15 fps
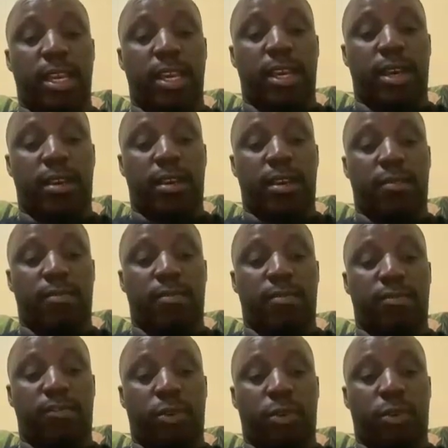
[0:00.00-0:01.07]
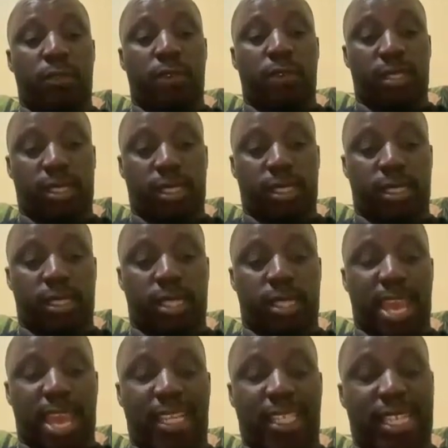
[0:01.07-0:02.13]
for over
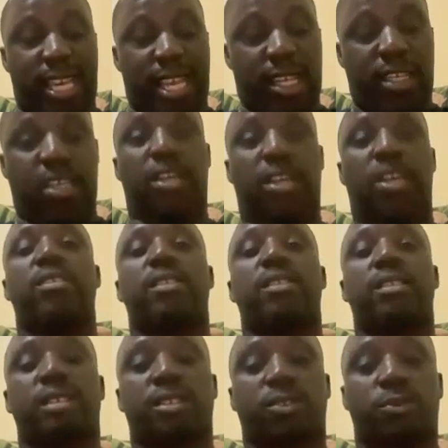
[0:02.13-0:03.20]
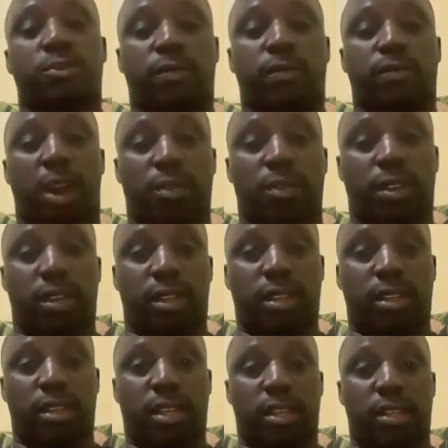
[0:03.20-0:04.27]
18 years since we founded
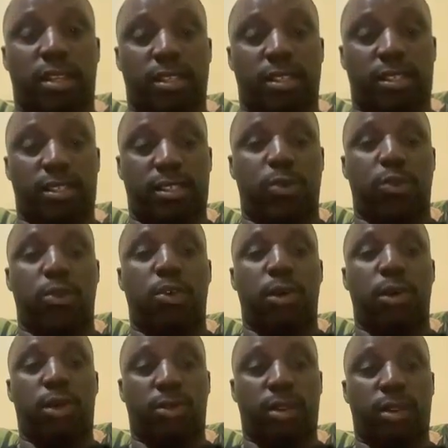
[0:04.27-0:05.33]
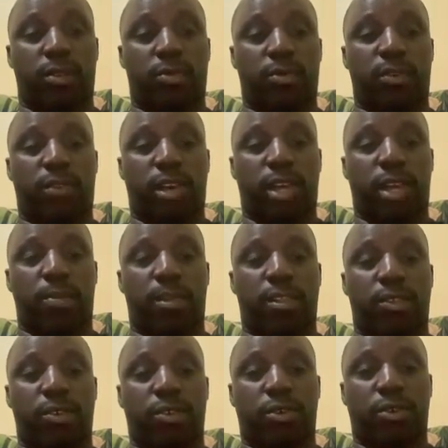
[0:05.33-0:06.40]
it, and still going on, and we're very happy
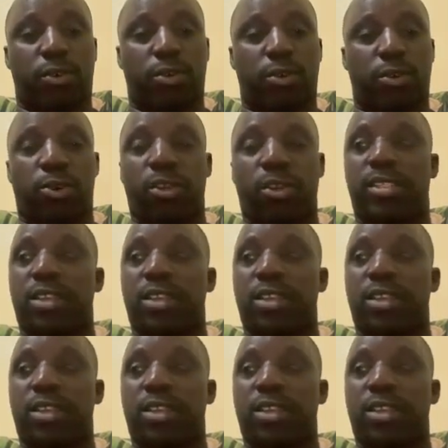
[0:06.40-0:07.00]
this going on.